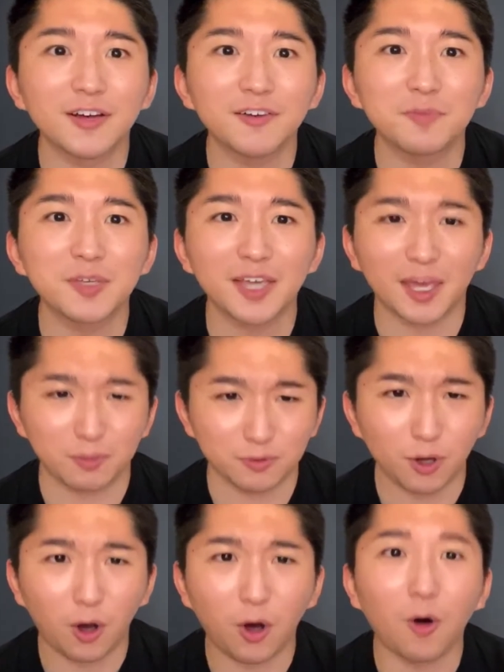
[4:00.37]
being able to
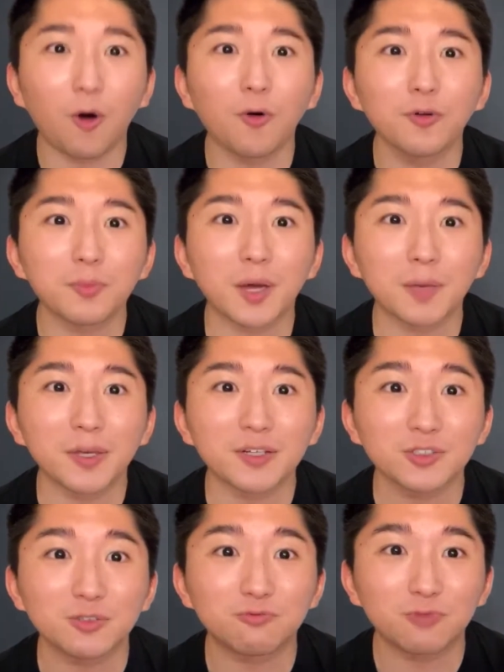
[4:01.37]
hold my
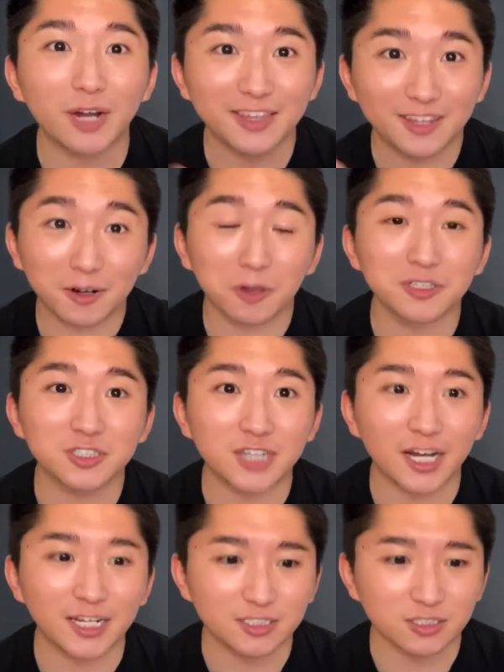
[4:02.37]
picture right there on the
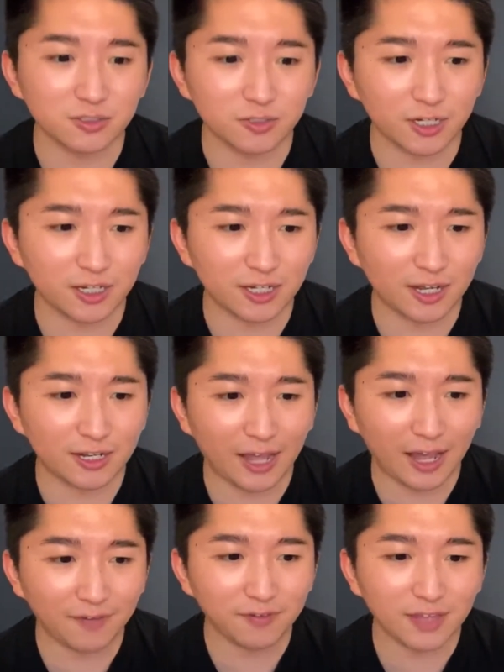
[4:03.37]
giant screen and
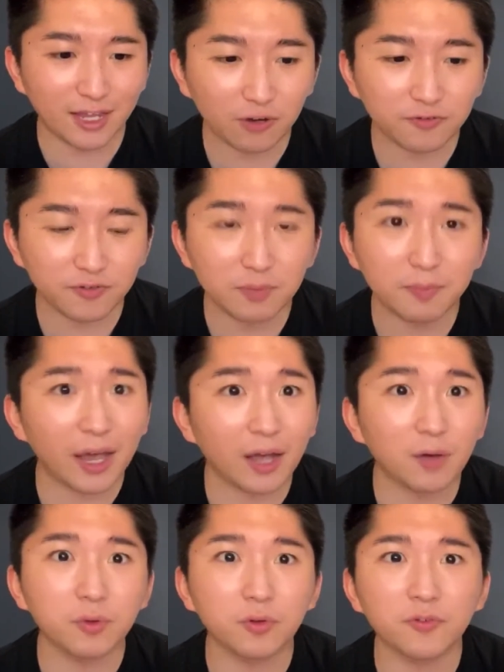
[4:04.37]
having that feedback
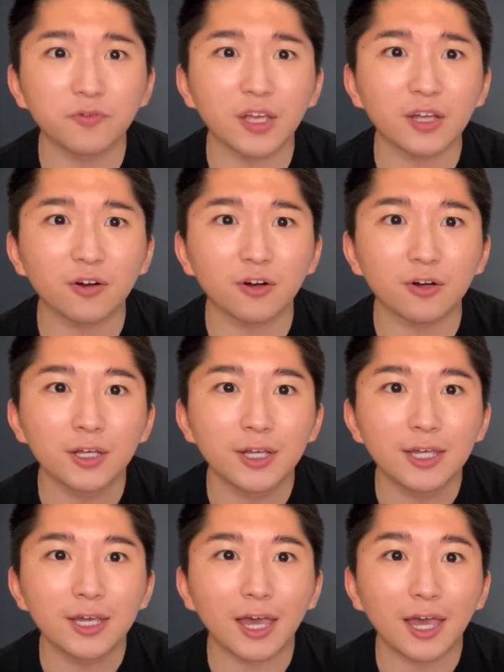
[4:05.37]
with your finger
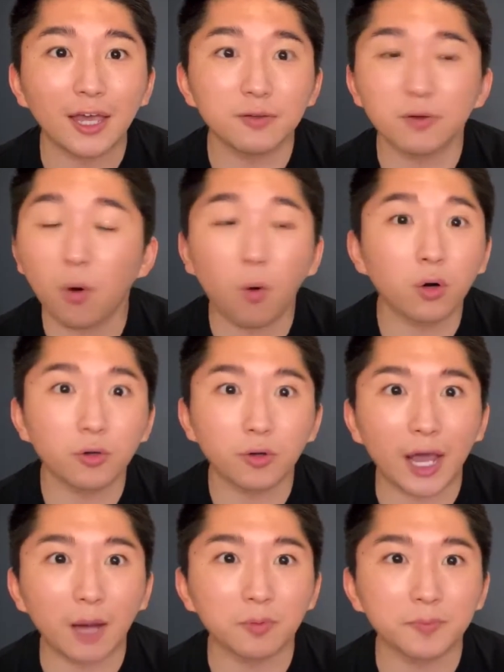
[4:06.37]
and or your
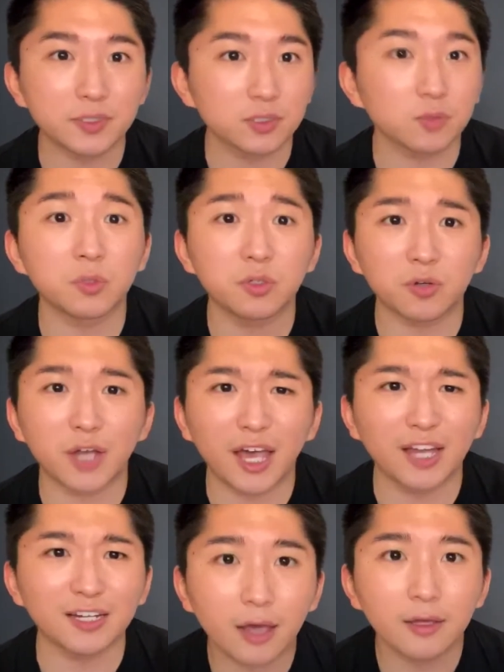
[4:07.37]
Apple Pencil when you're
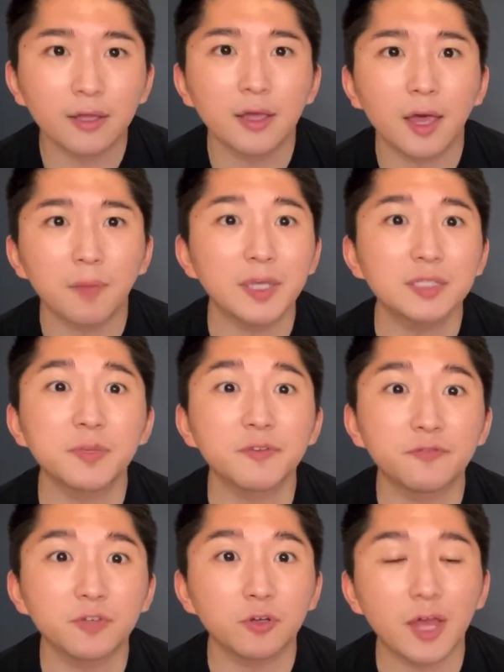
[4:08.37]
editing. It makes me
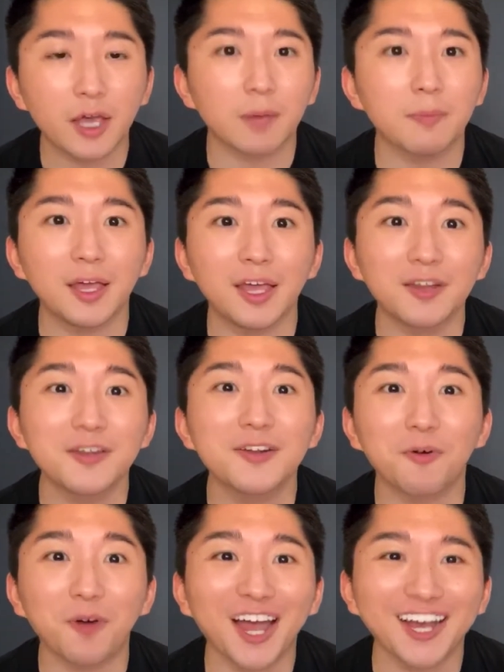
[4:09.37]
feel like I'm
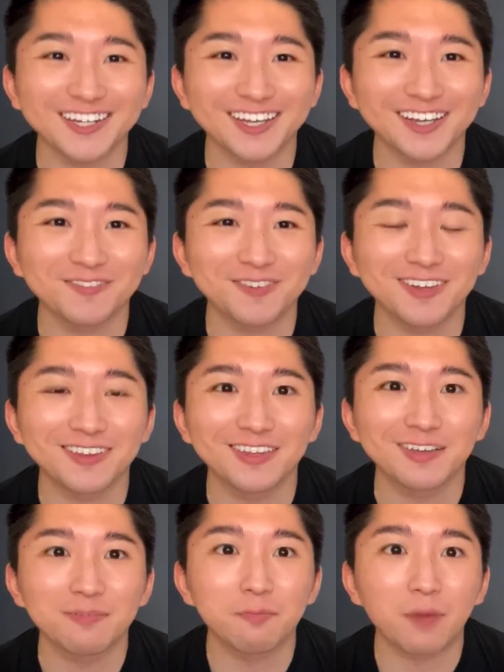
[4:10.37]
interacting with
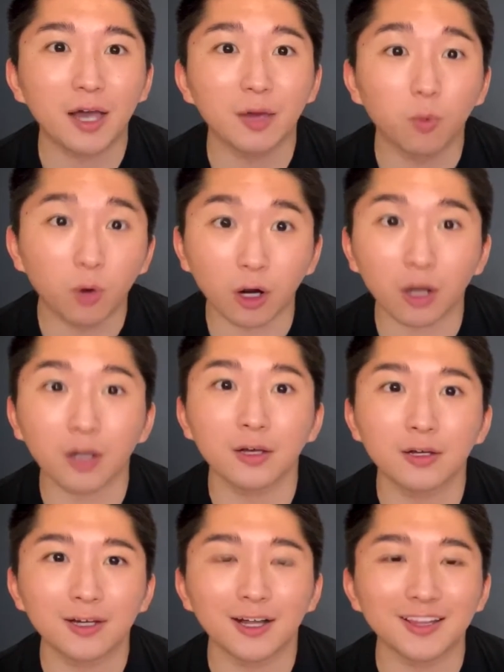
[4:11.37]
my work
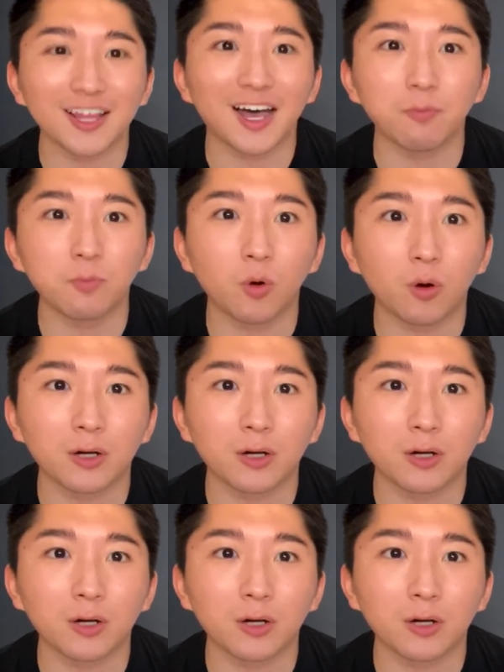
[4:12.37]
a lot more.